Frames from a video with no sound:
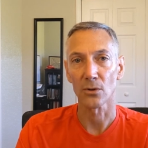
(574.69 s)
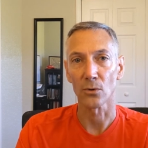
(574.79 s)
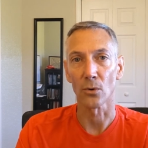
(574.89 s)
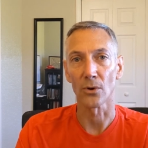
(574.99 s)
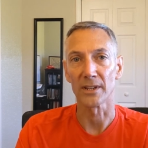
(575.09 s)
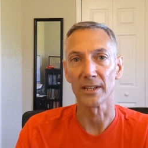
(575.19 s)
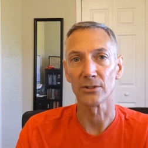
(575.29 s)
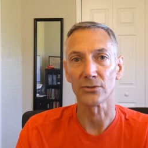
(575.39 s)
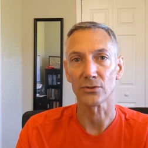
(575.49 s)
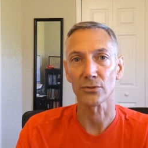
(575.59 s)
or the
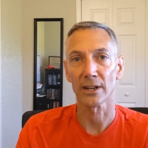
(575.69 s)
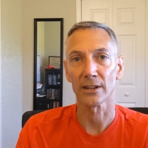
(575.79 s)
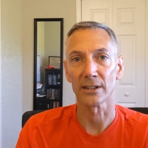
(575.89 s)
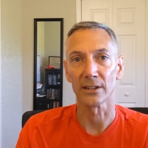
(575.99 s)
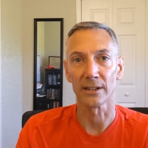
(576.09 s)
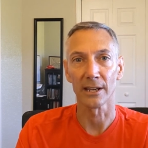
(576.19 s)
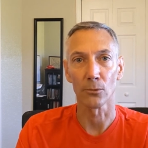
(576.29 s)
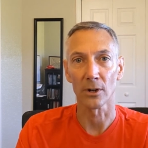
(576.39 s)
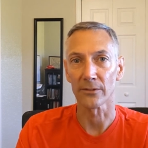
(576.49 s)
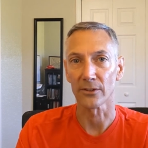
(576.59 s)
interest crediting in
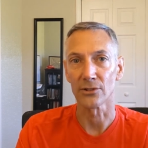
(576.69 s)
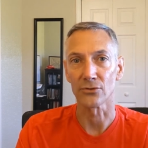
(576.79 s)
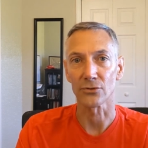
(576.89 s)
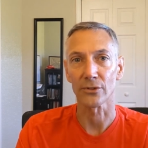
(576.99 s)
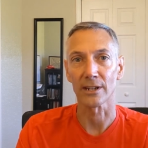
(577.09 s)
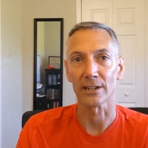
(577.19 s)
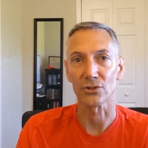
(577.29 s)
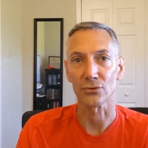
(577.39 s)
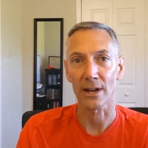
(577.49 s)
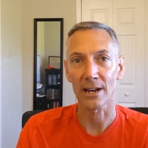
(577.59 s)
whatever interest crediting
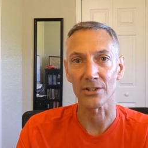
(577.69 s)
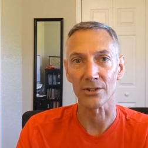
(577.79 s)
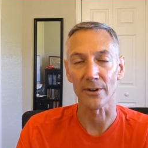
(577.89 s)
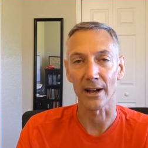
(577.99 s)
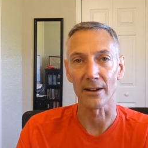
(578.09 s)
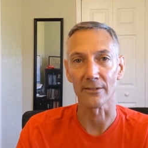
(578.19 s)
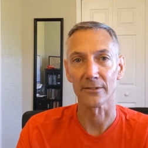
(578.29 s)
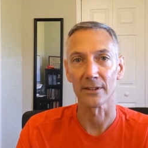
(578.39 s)
strategy you have,